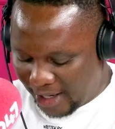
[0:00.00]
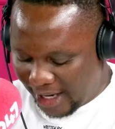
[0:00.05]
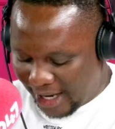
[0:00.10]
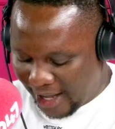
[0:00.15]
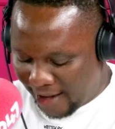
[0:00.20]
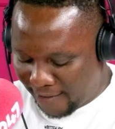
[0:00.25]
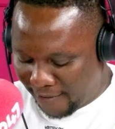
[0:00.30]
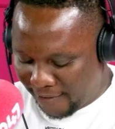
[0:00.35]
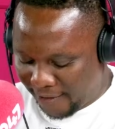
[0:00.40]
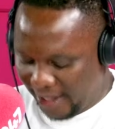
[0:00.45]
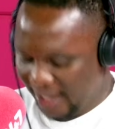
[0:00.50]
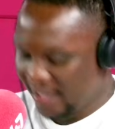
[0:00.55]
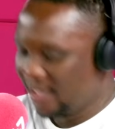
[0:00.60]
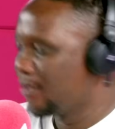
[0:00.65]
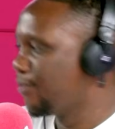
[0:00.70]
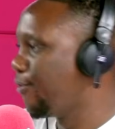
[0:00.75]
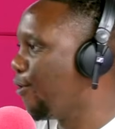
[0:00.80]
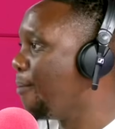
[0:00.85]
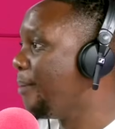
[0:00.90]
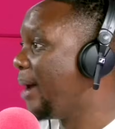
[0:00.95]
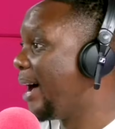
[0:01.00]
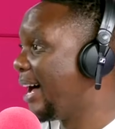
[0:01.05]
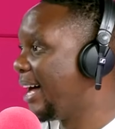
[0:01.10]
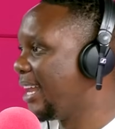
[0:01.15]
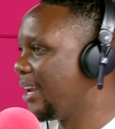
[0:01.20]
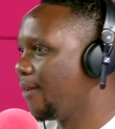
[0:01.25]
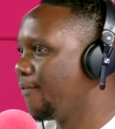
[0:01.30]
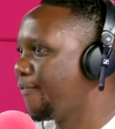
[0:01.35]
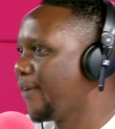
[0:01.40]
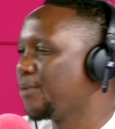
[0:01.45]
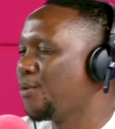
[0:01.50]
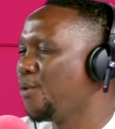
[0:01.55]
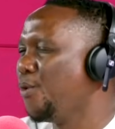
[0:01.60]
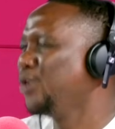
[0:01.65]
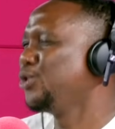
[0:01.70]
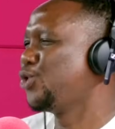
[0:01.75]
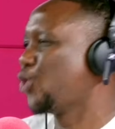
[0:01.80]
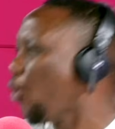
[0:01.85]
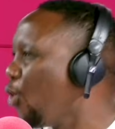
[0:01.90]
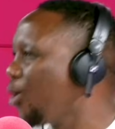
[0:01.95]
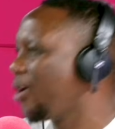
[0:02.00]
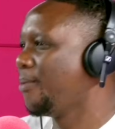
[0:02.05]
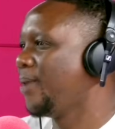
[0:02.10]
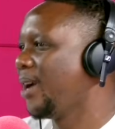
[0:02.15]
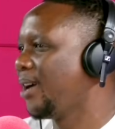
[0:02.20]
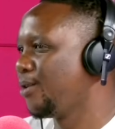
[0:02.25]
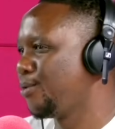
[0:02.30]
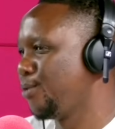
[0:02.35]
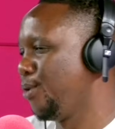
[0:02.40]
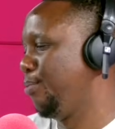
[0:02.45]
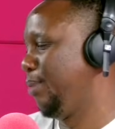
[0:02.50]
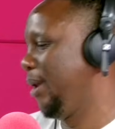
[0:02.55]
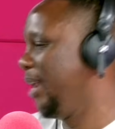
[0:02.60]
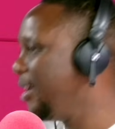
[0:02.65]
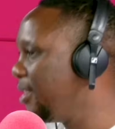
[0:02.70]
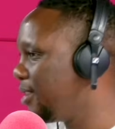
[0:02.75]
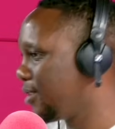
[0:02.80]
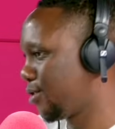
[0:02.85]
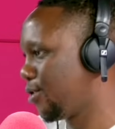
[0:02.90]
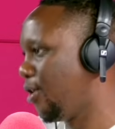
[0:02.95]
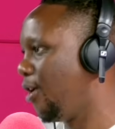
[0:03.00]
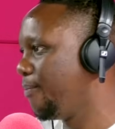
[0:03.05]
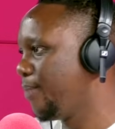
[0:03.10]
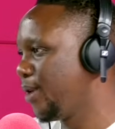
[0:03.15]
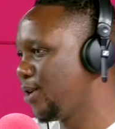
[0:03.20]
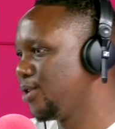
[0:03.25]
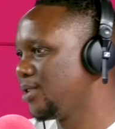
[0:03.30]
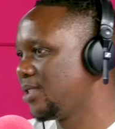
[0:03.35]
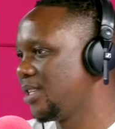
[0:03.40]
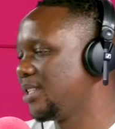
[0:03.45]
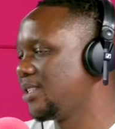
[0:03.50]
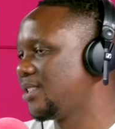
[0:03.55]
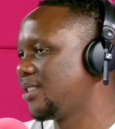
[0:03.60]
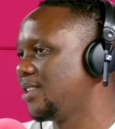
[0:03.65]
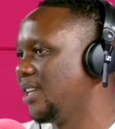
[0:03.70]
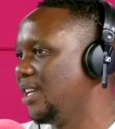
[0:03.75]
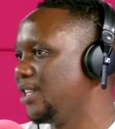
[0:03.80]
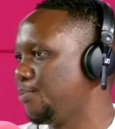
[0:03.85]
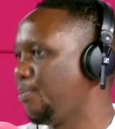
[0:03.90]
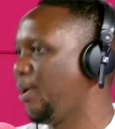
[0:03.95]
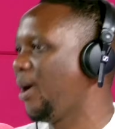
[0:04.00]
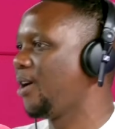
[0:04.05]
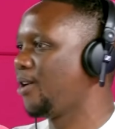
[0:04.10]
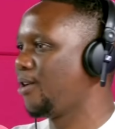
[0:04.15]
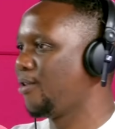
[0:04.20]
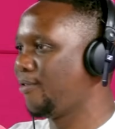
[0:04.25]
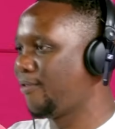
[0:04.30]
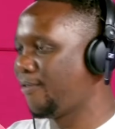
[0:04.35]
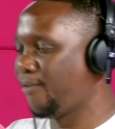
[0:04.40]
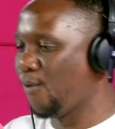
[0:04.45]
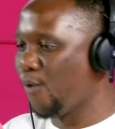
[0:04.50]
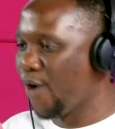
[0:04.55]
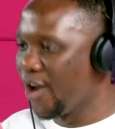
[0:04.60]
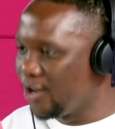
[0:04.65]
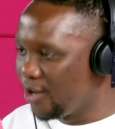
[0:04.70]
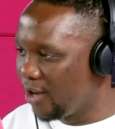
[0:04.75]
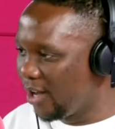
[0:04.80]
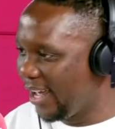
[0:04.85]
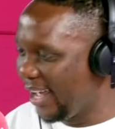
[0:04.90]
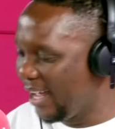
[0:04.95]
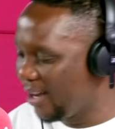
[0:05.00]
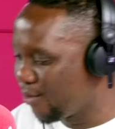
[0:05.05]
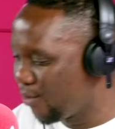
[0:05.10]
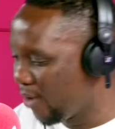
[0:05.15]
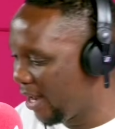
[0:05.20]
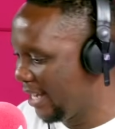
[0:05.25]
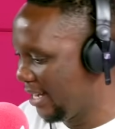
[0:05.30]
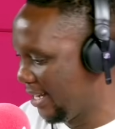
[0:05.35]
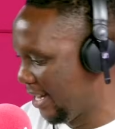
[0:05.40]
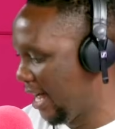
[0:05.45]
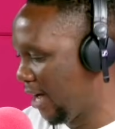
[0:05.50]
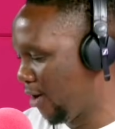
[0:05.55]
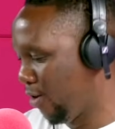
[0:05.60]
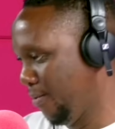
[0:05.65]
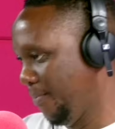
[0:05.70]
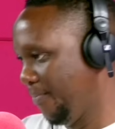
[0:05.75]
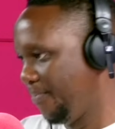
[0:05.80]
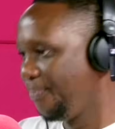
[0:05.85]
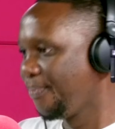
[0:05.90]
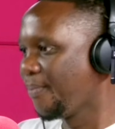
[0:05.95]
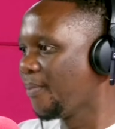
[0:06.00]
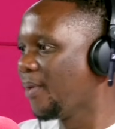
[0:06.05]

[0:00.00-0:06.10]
about Love is for Mahala. In fact, we won't talk about it. We'll play the song because it's part of where you're at right now.